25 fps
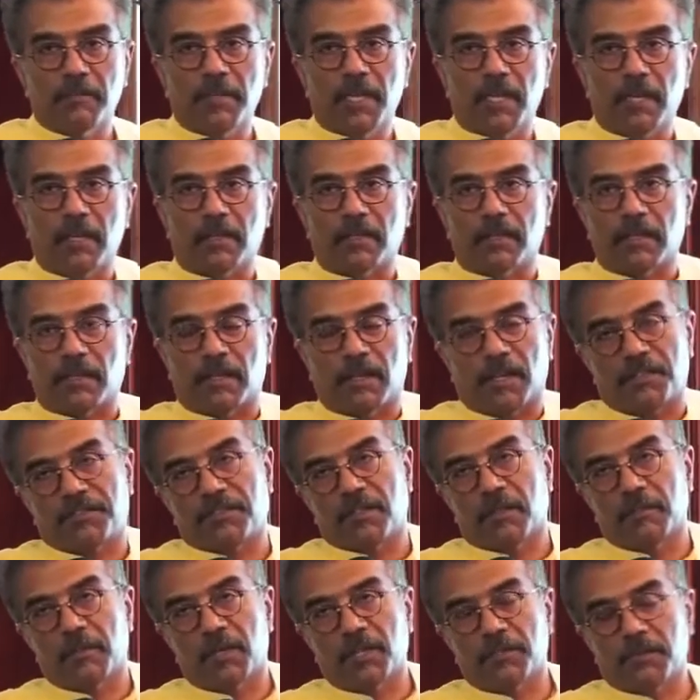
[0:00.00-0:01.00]
be it the
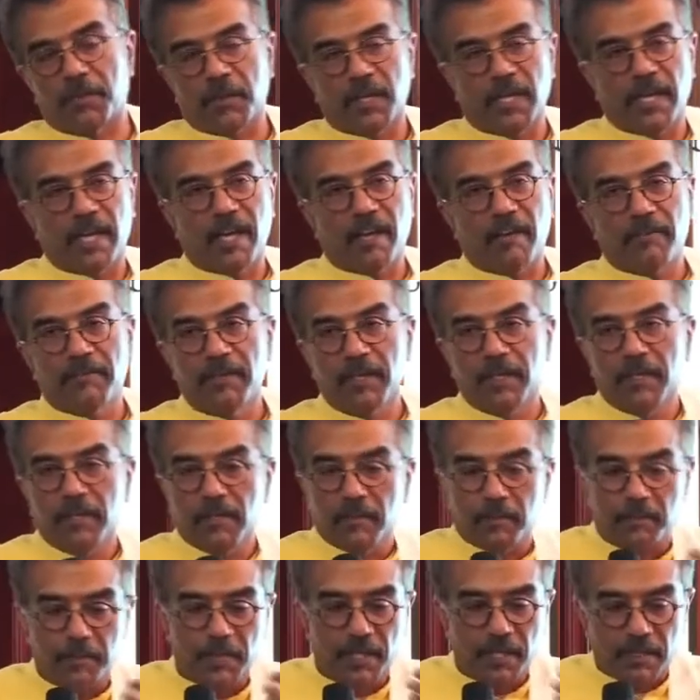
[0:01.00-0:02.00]
customers we
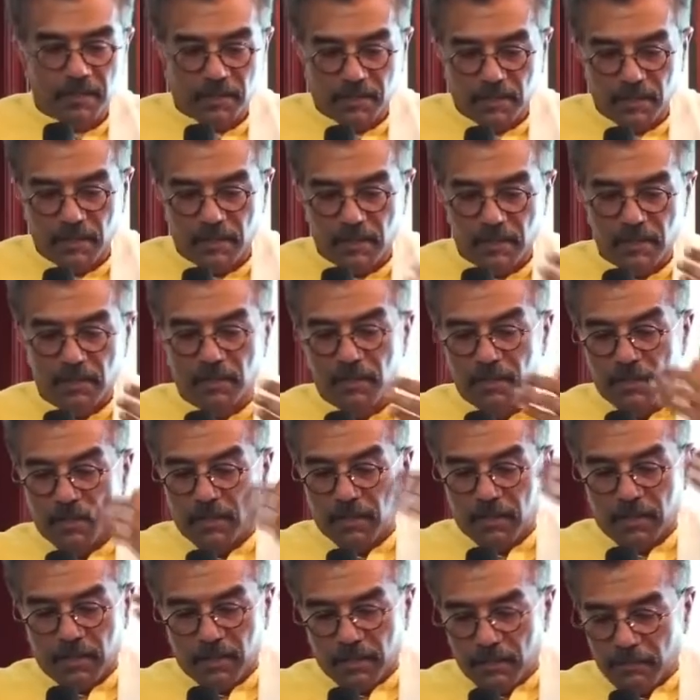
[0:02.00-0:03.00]
have, be it the
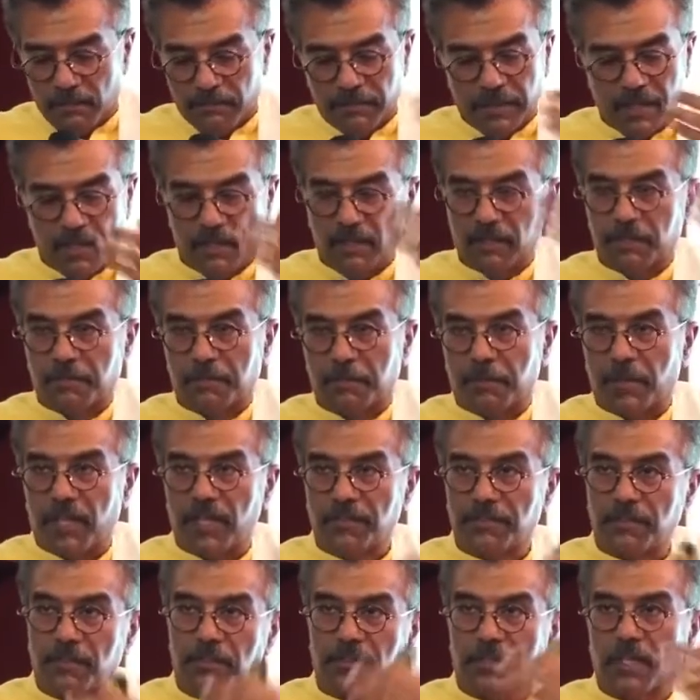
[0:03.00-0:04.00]
various
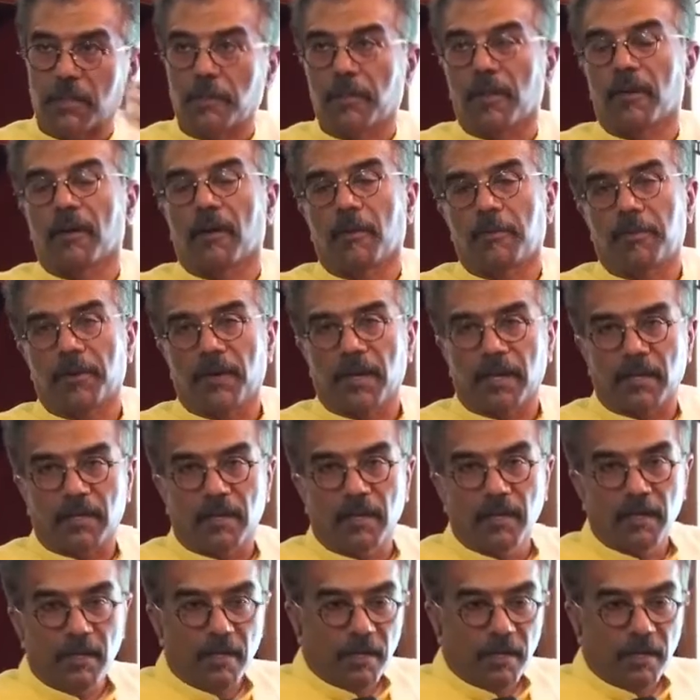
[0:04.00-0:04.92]
places that we operate,